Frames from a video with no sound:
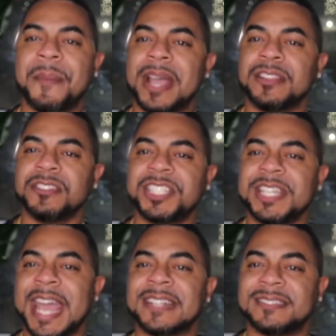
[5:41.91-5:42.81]
I mean, I know
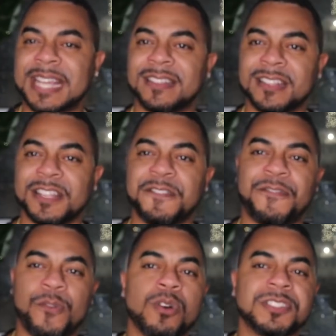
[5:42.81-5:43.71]
she can't technically
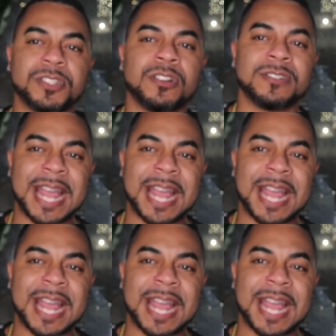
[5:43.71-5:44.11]
force her